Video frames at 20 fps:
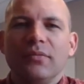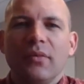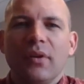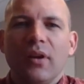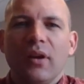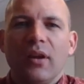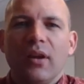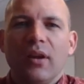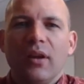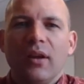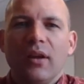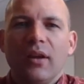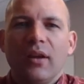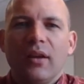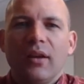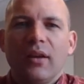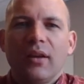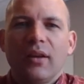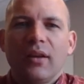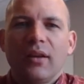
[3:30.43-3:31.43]

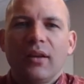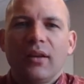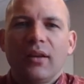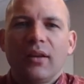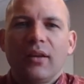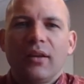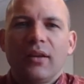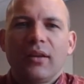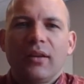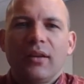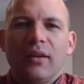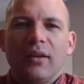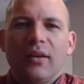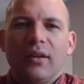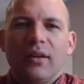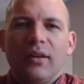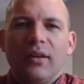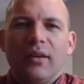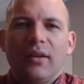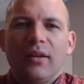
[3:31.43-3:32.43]
No one is speaking in this clip.